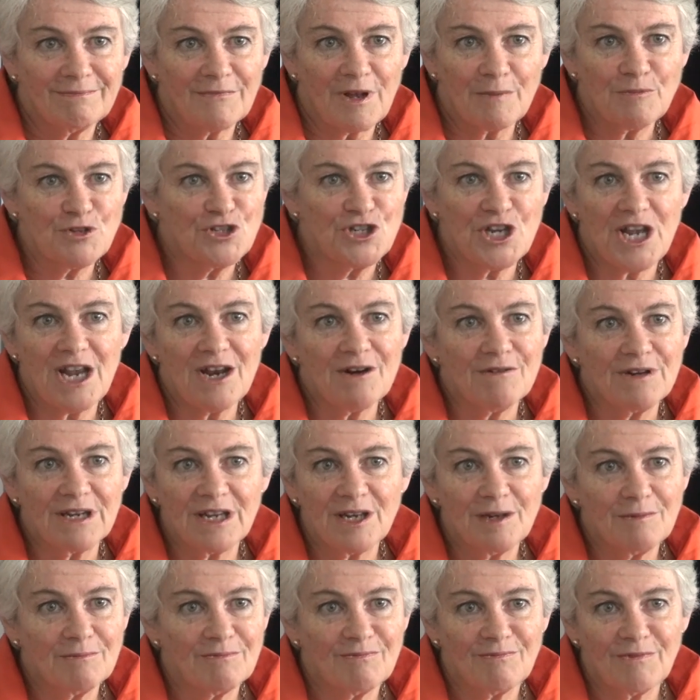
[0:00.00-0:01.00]
I'm
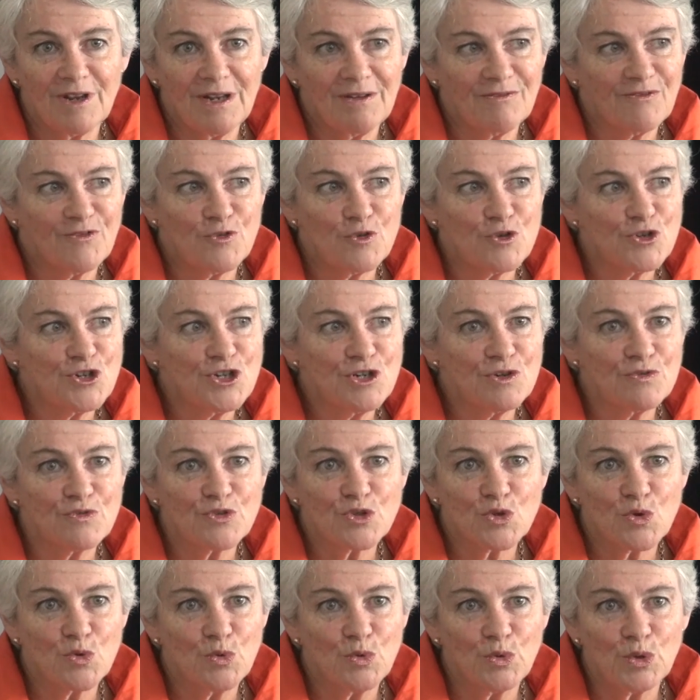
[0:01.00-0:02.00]
sharing in first year of
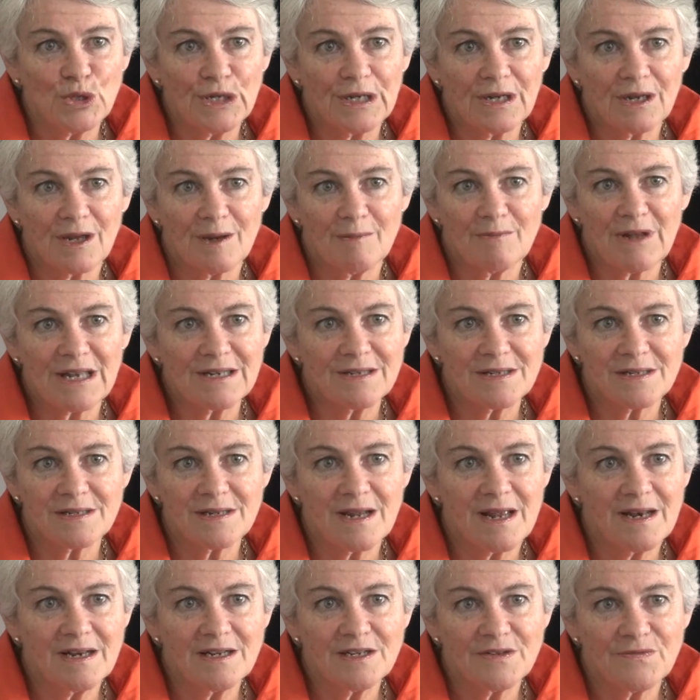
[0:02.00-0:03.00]
schooling, I'm
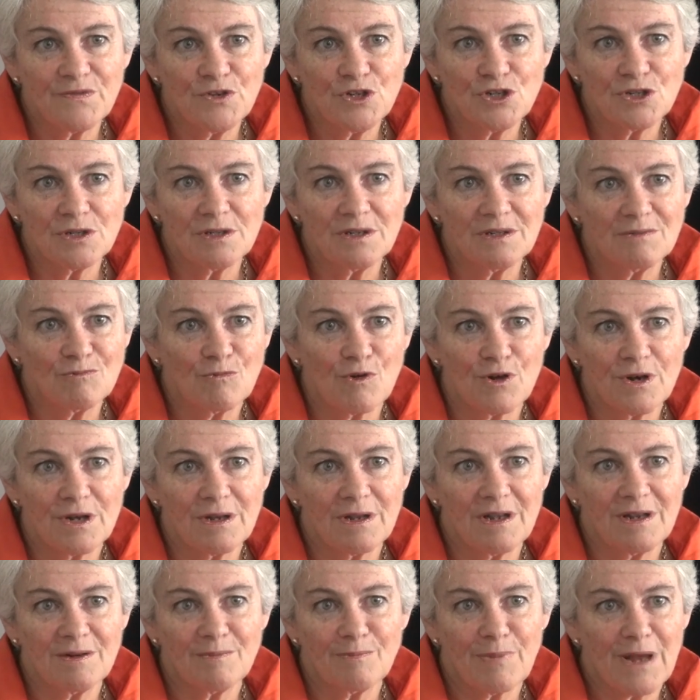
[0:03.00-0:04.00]
understanding division
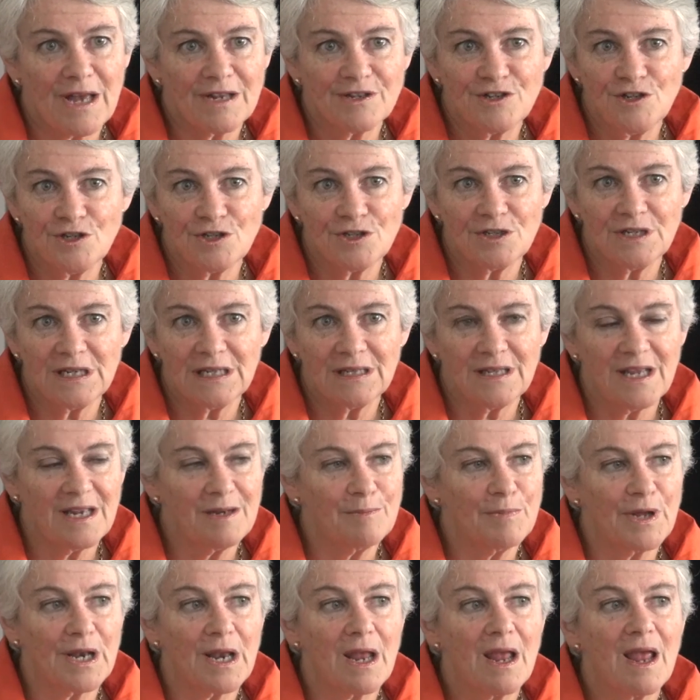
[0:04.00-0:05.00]
and partitioning
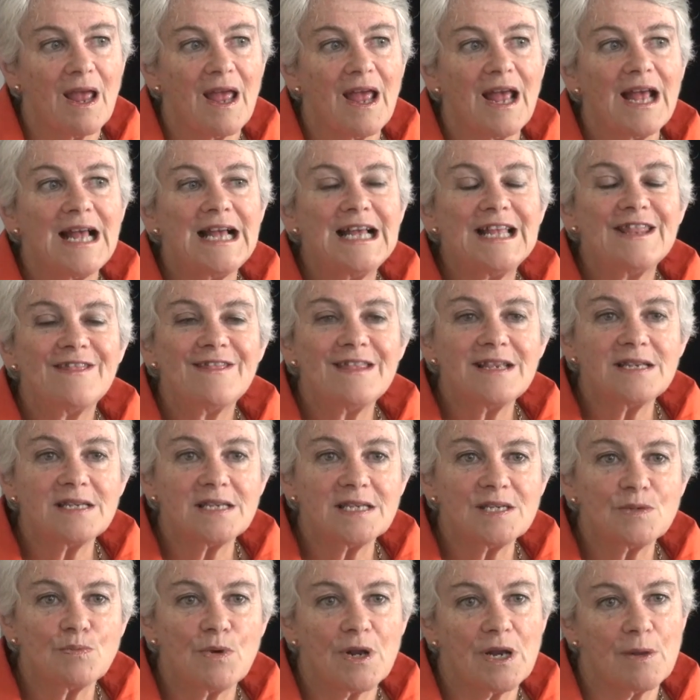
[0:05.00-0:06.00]
then, but this
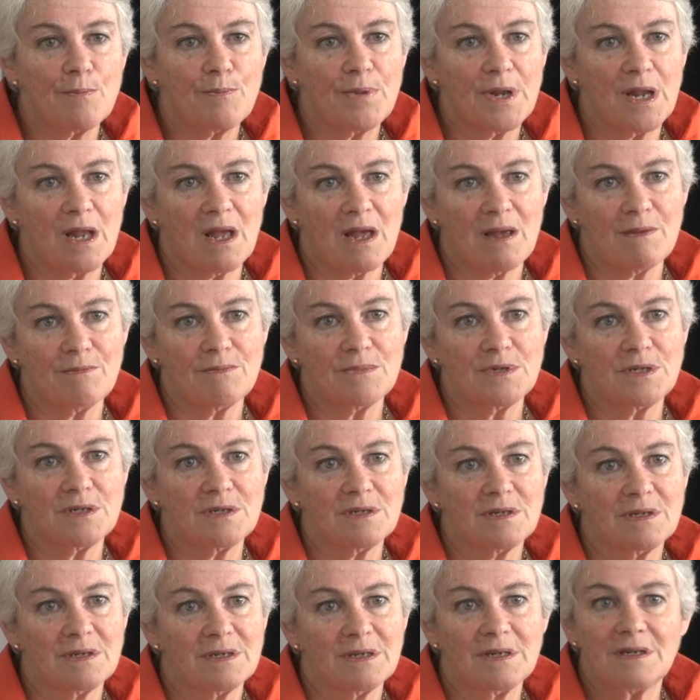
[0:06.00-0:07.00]
is when it
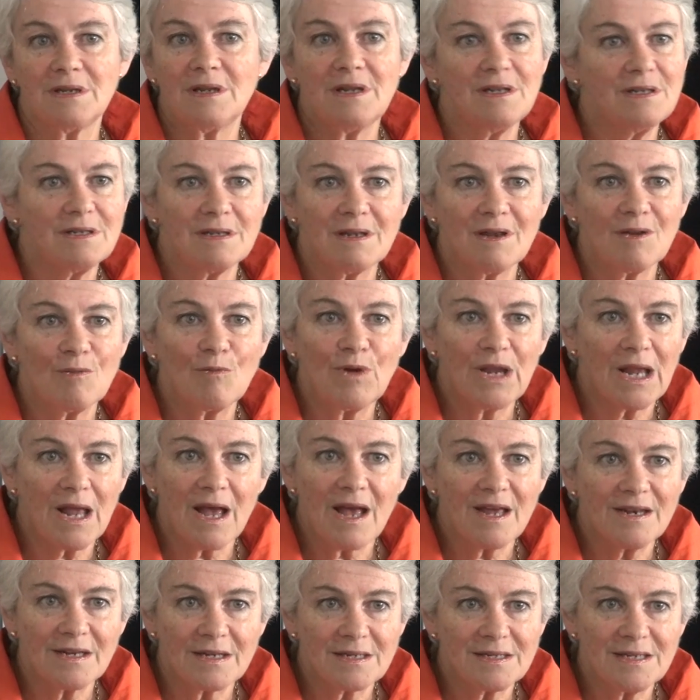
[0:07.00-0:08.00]
becomes, we
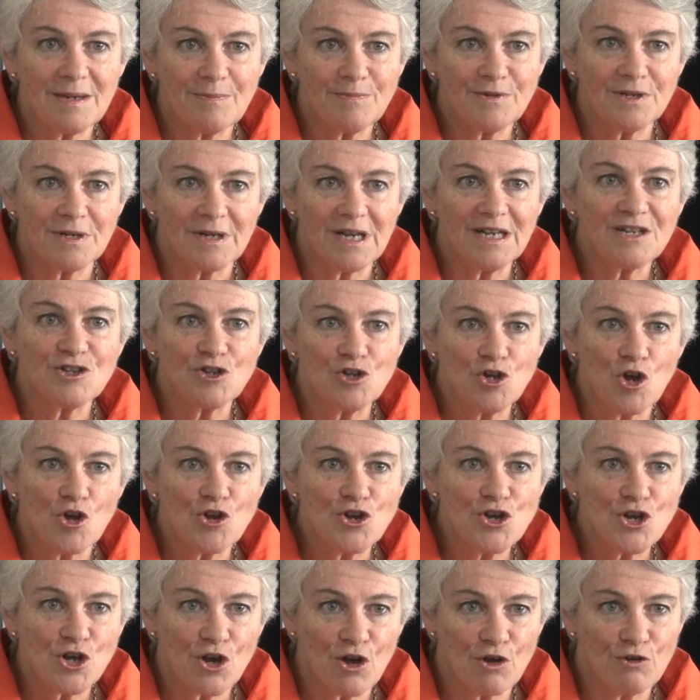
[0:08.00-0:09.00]
can't accept it. It's
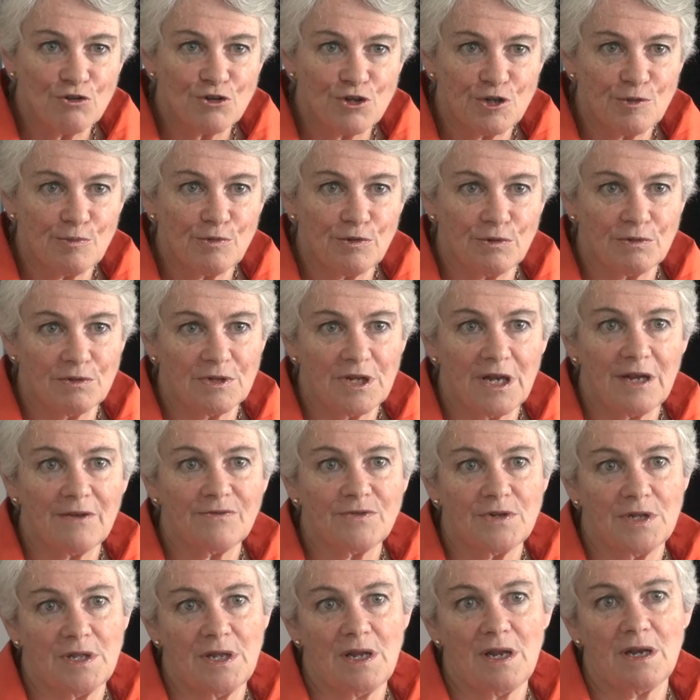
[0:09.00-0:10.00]
non-negotiable
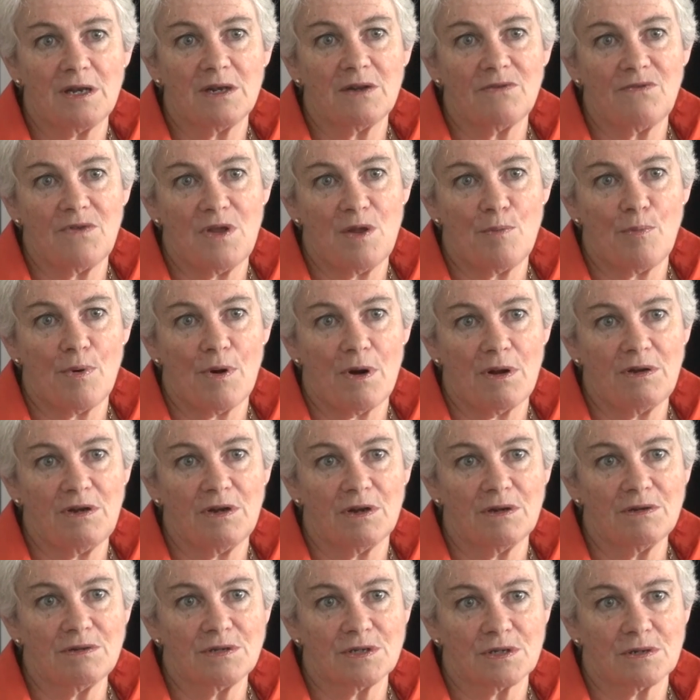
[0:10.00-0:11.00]
after the end of year, you
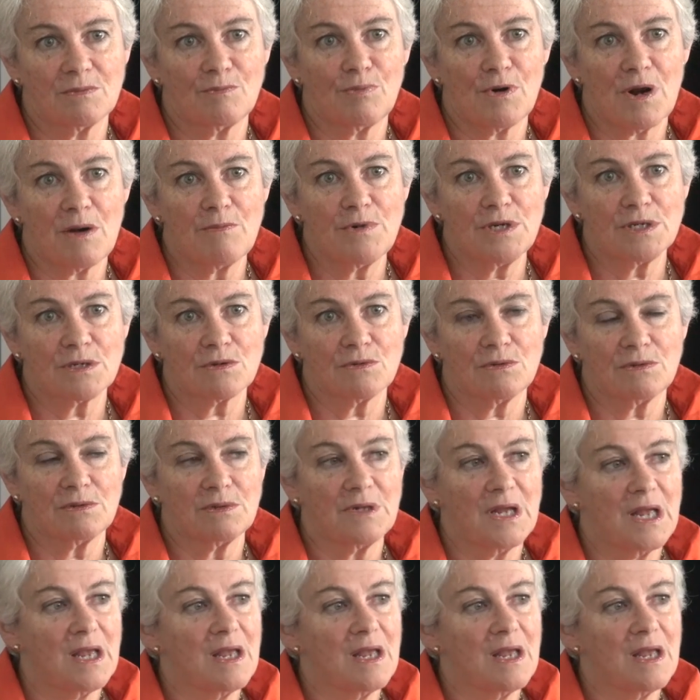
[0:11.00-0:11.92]
know, primary school.